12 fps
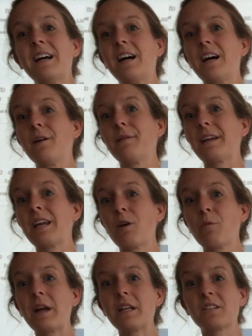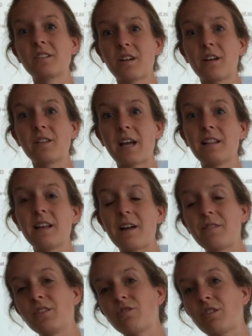I can't wait to start that
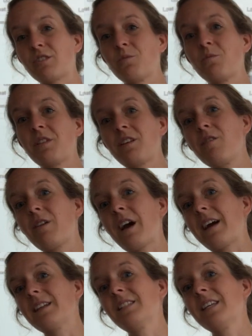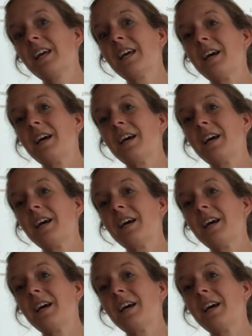live instruction with you guys.